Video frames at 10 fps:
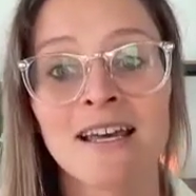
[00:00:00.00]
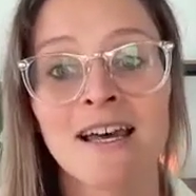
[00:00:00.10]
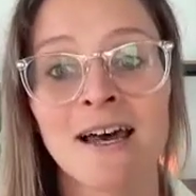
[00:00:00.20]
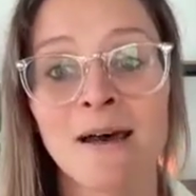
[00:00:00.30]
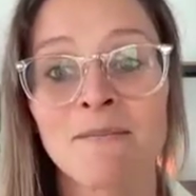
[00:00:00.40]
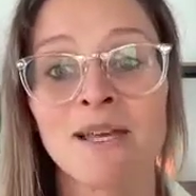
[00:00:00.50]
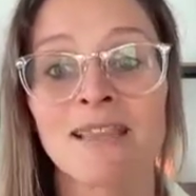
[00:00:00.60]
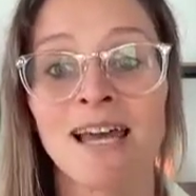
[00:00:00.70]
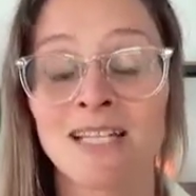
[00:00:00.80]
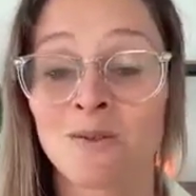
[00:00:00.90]
And
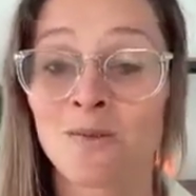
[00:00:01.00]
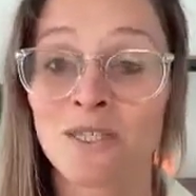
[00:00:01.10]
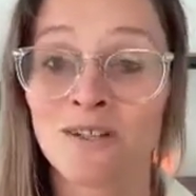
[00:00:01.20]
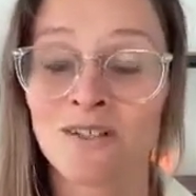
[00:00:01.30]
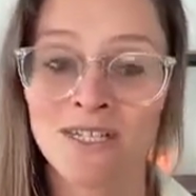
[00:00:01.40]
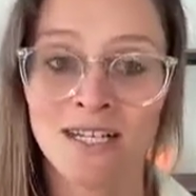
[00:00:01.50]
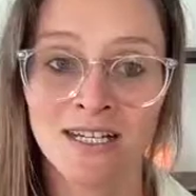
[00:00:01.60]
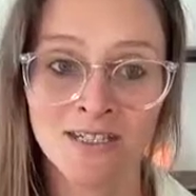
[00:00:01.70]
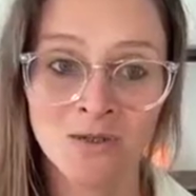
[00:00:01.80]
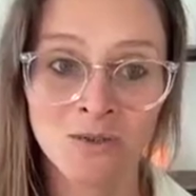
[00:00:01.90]
that's when we start to get
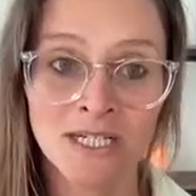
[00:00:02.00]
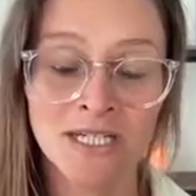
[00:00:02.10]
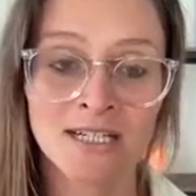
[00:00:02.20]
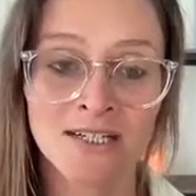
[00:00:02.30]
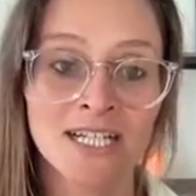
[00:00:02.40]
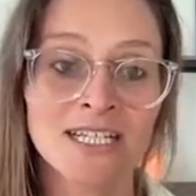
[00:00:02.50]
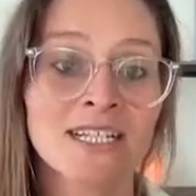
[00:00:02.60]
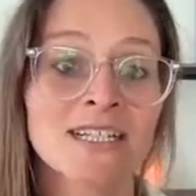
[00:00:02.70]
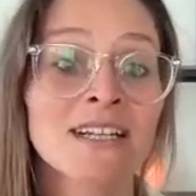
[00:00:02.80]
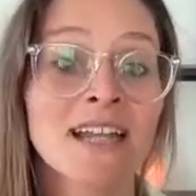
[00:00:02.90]
into
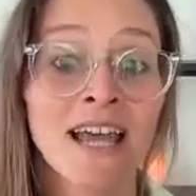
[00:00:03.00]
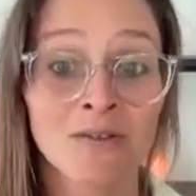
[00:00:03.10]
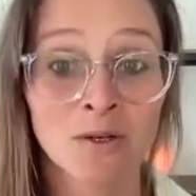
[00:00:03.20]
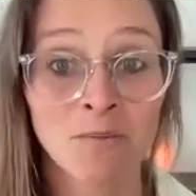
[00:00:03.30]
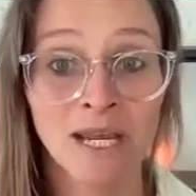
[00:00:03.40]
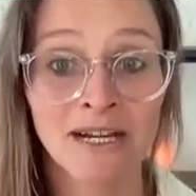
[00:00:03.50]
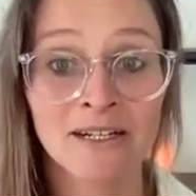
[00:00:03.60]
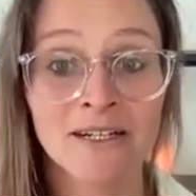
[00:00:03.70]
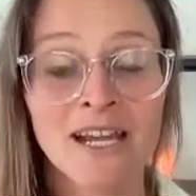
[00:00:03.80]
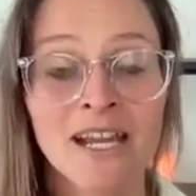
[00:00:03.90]
regeneration and repair.